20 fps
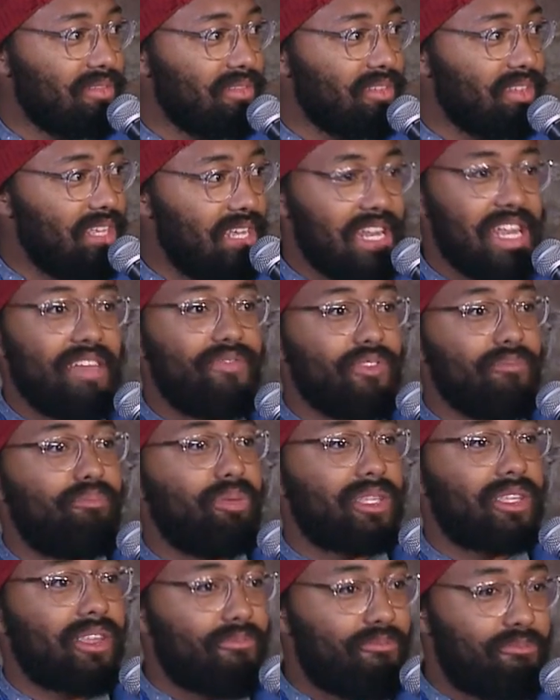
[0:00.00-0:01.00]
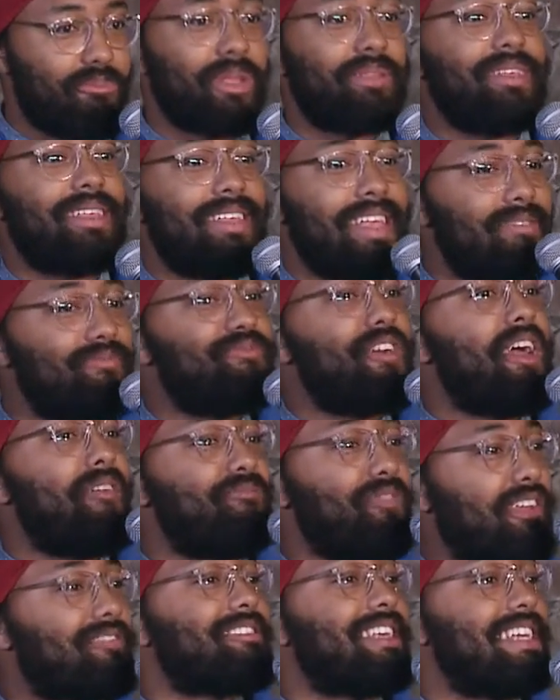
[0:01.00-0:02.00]
Didn't even put he fed
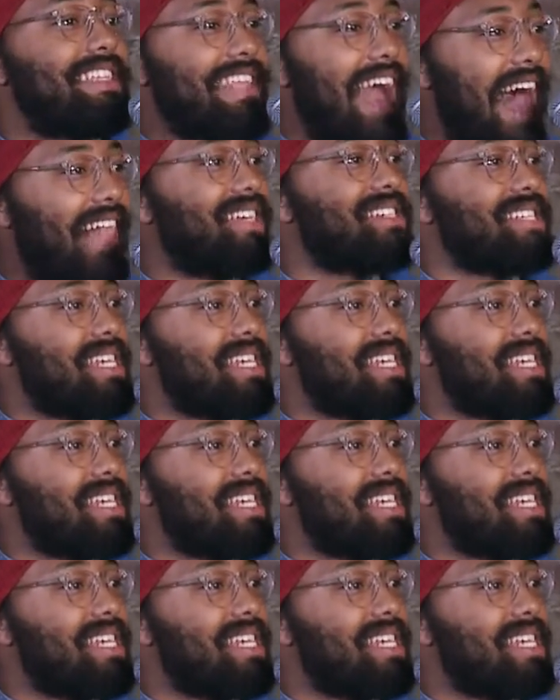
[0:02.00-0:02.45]
$15.